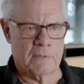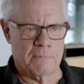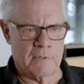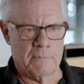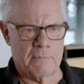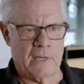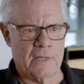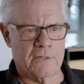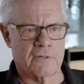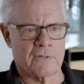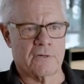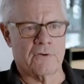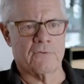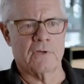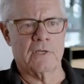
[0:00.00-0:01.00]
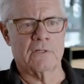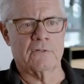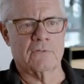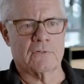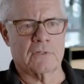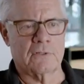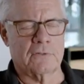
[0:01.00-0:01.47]
a little bit about your
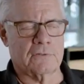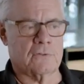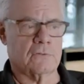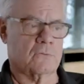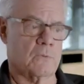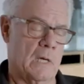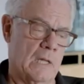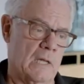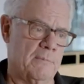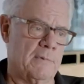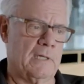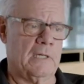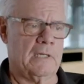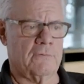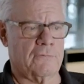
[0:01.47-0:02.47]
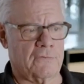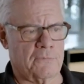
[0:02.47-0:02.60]
Korean skills? He goes, well, I'm a native